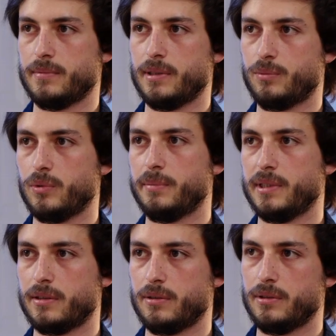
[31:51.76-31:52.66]
it would
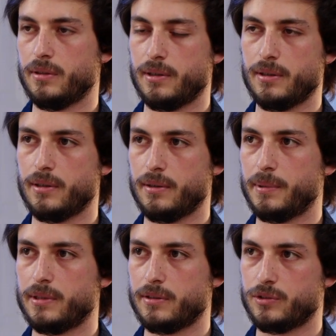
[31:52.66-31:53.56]
be a
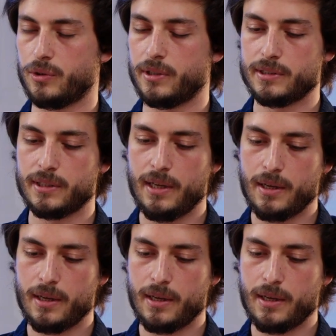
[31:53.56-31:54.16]
better choice,